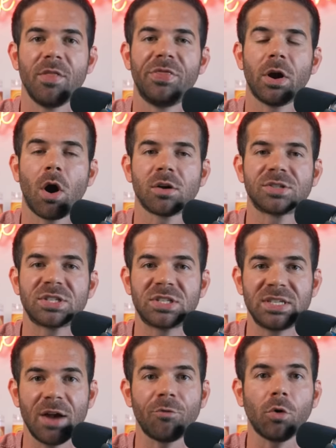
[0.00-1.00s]
there are
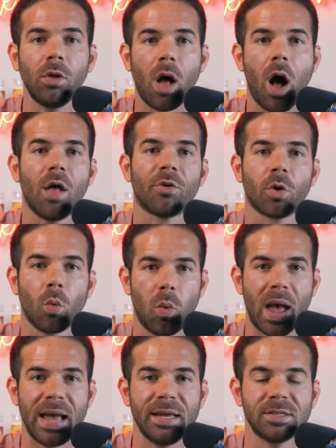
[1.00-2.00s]
several other
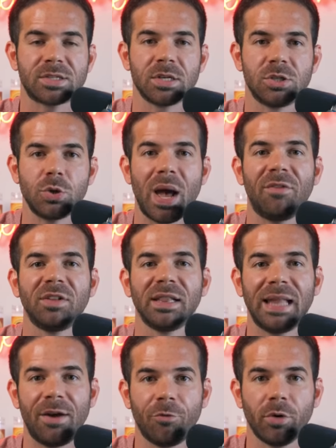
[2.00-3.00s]
ways to have
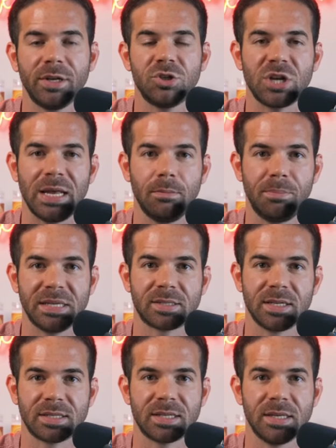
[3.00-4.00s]
leverage in
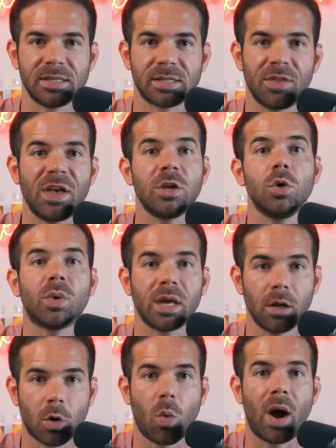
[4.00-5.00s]
businesses that you
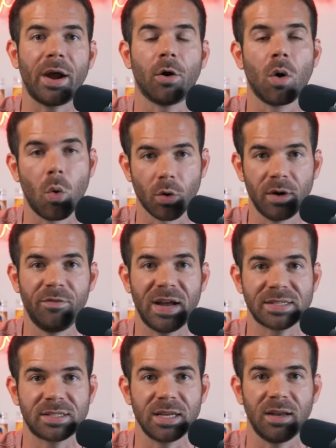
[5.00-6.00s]
can acquire or invest